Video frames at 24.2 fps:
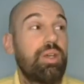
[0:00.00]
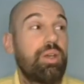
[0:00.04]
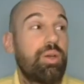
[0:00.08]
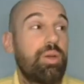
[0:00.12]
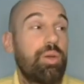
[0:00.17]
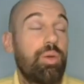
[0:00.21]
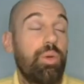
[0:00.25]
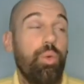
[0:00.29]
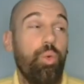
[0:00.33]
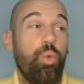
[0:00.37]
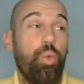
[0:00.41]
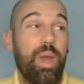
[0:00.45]

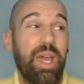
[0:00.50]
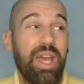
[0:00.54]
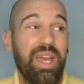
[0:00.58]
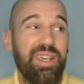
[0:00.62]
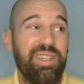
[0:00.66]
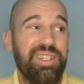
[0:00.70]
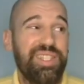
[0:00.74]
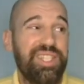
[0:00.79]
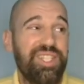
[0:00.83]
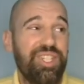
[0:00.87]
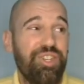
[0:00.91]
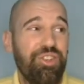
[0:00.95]
well,
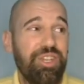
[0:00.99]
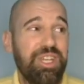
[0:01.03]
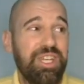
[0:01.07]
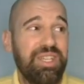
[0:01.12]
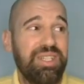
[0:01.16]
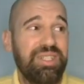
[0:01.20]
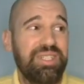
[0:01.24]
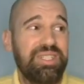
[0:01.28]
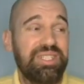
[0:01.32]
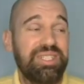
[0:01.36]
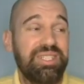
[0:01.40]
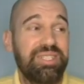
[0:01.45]

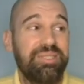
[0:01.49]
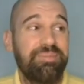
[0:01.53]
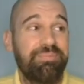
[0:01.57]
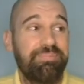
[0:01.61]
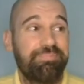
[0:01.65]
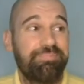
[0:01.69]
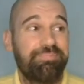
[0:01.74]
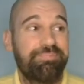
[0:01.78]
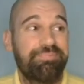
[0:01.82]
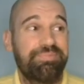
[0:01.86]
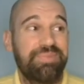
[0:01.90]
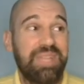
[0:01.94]
student,
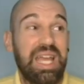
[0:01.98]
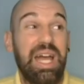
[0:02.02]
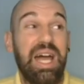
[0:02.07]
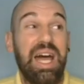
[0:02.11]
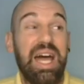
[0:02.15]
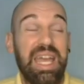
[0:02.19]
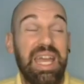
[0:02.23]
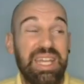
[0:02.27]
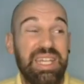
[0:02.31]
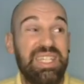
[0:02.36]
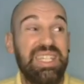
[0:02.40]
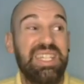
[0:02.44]

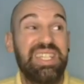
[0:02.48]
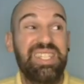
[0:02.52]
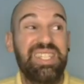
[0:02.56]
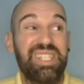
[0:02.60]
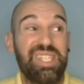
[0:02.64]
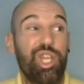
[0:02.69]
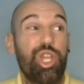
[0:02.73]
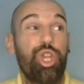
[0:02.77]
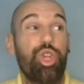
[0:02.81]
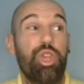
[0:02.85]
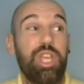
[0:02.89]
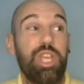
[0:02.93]
I
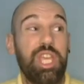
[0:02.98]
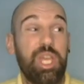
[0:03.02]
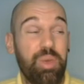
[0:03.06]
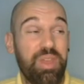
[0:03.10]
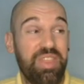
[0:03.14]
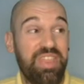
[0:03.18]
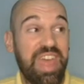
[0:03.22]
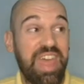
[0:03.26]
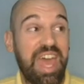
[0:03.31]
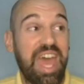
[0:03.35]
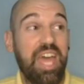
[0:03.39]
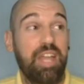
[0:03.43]
disagree with
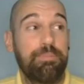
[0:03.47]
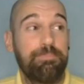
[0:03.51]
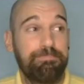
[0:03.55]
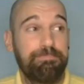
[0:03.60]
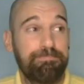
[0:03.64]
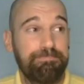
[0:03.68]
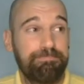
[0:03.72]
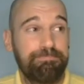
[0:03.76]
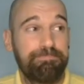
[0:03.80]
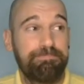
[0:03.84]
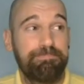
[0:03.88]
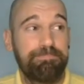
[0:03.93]
that.
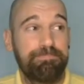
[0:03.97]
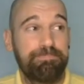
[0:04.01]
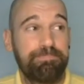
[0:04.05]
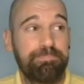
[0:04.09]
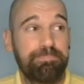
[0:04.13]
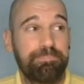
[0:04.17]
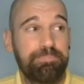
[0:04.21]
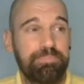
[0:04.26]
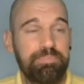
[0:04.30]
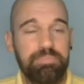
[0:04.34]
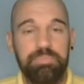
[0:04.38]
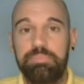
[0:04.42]

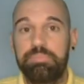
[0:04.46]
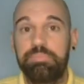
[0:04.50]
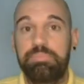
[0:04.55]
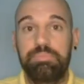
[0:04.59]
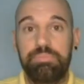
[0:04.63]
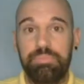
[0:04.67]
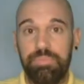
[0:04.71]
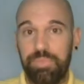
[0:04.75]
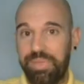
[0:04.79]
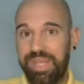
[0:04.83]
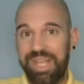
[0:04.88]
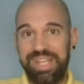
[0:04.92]

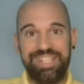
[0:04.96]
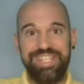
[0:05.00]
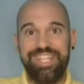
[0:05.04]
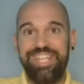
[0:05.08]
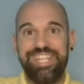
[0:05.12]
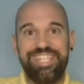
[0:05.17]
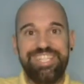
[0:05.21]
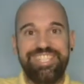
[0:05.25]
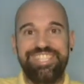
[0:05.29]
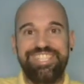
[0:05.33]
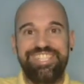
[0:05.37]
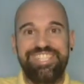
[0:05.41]
That's
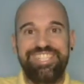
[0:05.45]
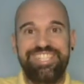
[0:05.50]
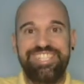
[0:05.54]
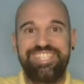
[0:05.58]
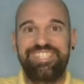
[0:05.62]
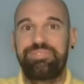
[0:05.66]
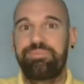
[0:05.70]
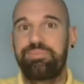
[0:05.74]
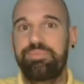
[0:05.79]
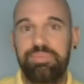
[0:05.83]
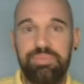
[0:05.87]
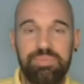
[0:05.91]
it.
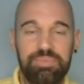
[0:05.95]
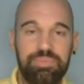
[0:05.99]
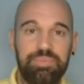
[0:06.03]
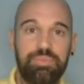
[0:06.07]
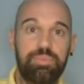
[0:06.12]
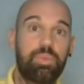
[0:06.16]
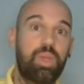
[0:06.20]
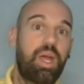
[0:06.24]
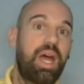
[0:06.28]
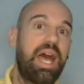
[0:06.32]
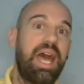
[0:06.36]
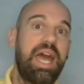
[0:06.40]

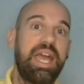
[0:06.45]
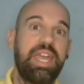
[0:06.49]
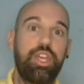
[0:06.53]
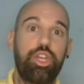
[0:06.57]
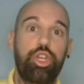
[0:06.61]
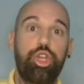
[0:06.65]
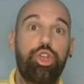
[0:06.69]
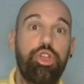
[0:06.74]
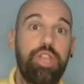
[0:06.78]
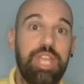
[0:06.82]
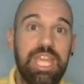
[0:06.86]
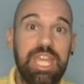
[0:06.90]
I
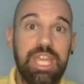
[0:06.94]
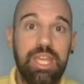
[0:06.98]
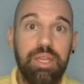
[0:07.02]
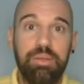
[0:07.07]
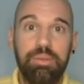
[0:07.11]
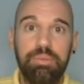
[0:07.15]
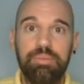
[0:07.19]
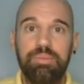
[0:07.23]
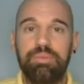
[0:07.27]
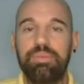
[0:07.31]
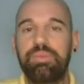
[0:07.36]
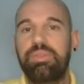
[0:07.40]
agree,
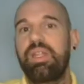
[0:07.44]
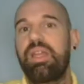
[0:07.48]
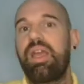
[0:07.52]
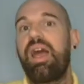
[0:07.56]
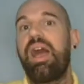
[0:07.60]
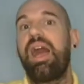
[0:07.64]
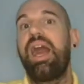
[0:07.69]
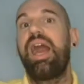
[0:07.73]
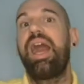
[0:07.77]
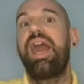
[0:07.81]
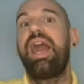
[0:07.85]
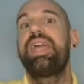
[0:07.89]

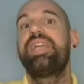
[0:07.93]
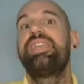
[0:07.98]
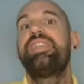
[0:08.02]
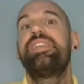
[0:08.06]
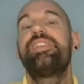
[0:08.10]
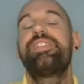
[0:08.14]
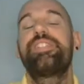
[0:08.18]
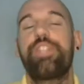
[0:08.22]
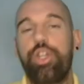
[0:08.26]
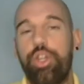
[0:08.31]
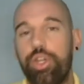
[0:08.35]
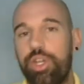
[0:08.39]
I
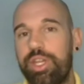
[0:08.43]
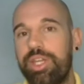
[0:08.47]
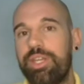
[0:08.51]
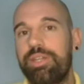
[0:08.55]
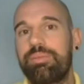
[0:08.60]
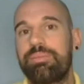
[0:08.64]
disagree.